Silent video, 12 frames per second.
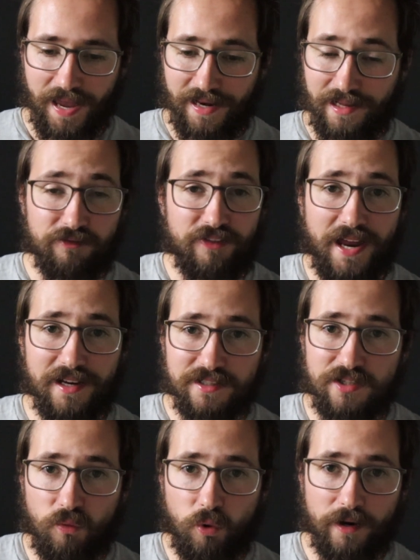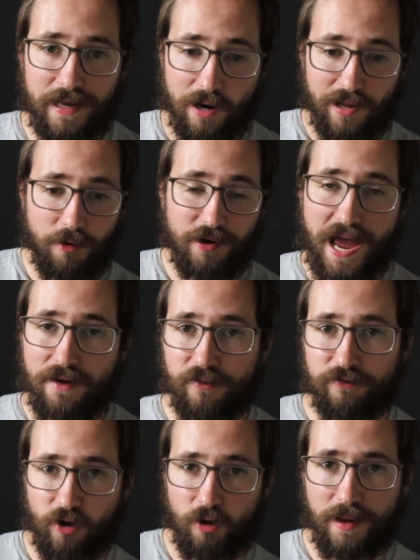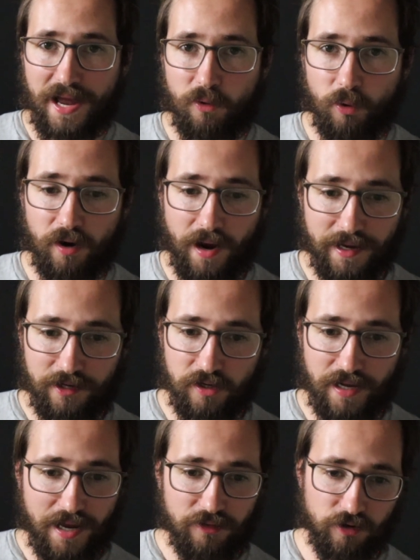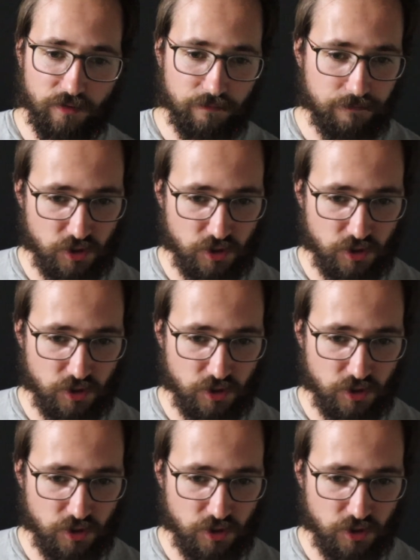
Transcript: and if that doesn't work out, I would have a fallback where I could either